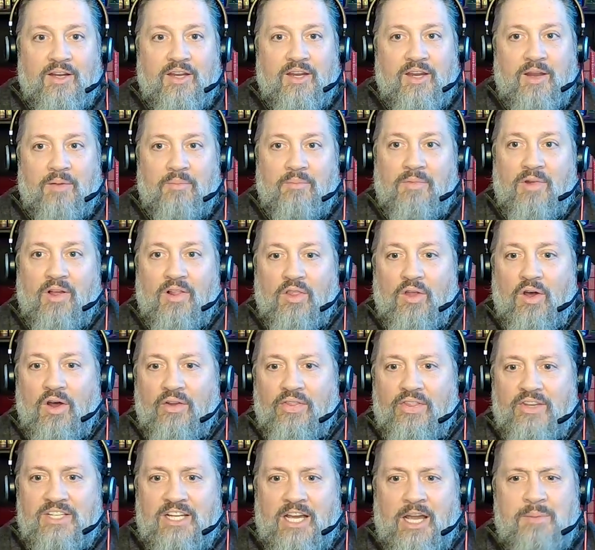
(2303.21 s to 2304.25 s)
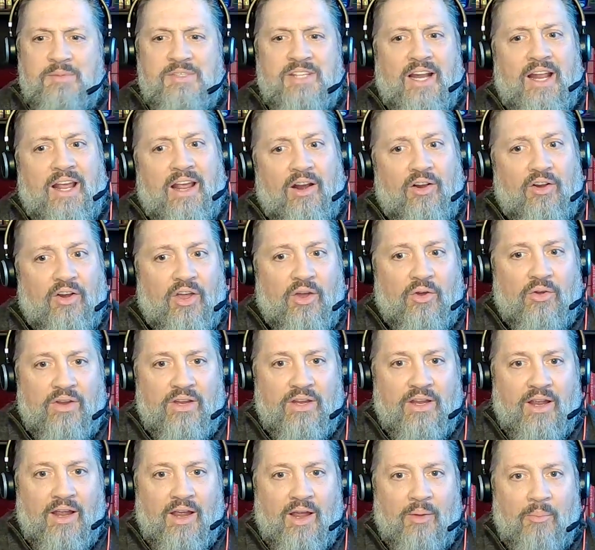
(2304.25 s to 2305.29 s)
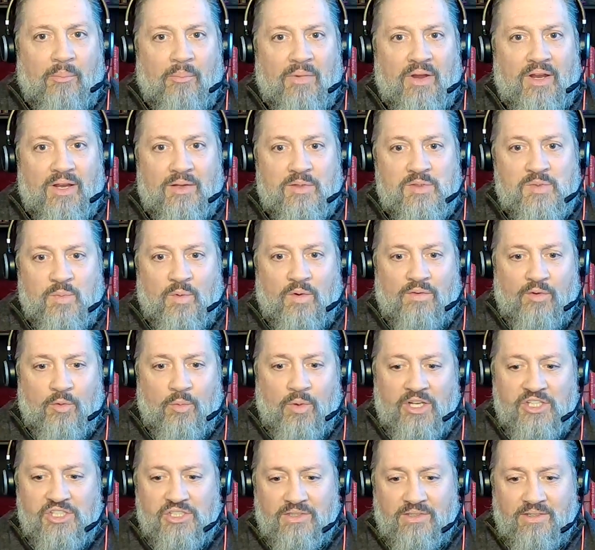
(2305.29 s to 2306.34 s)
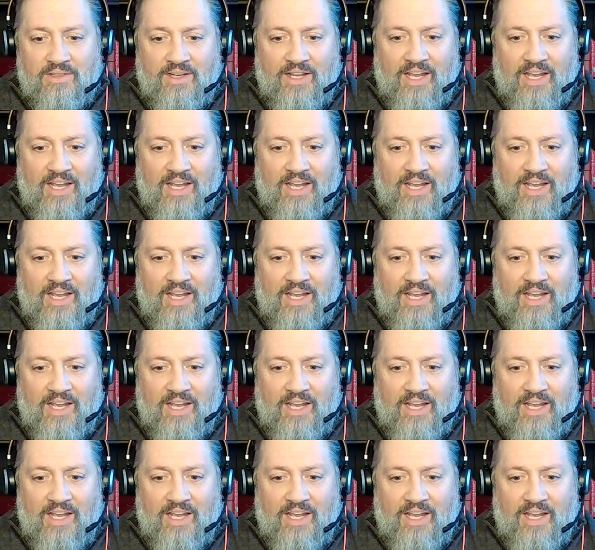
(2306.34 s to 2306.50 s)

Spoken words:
Can a lot of the times, I don't know, it's more of a question.